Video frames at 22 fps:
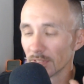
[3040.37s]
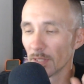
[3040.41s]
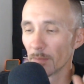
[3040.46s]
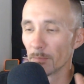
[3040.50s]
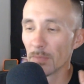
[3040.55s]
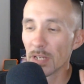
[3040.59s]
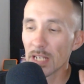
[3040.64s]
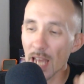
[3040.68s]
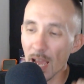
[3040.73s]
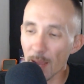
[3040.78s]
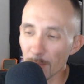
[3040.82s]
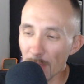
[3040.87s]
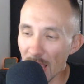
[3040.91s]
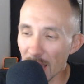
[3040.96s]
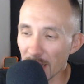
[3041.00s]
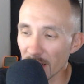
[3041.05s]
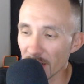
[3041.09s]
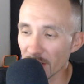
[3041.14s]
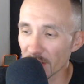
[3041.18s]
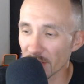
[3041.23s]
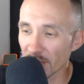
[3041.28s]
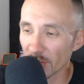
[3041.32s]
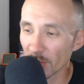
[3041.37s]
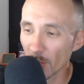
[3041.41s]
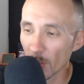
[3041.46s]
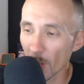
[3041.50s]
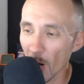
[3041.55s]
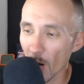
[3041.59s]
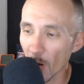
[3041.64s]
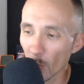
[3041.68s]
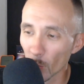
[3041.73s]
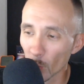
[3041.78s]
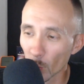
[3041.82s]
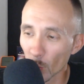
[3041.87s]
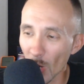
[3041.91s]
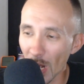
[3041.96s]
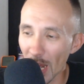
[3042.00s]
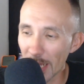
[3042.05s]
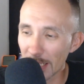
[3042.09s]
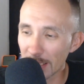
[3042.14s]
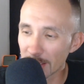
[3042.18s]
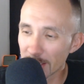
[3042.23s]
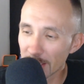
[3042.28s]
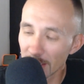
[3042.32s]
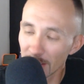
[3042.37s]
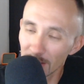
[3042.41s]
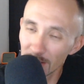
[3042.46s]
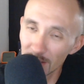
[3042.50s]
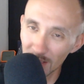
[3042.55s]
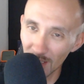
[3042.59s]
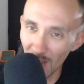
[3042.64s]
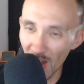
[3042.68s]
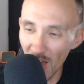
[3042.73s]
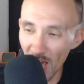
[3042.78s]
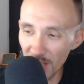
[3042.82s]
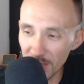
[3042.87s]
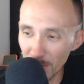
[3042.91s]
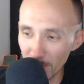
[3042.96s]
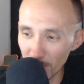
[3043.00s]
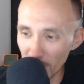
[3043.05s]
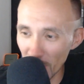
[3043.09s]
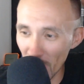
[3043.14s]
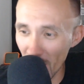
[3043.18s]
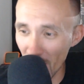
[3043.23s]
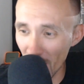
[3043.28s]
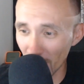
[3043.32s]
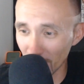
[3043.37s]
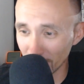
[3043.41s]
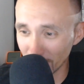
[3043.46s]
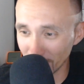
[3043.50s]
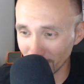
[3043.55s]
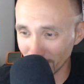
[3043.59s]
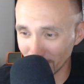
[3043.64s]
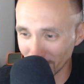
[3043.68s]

Midnight Madness, you are right. Awesome job.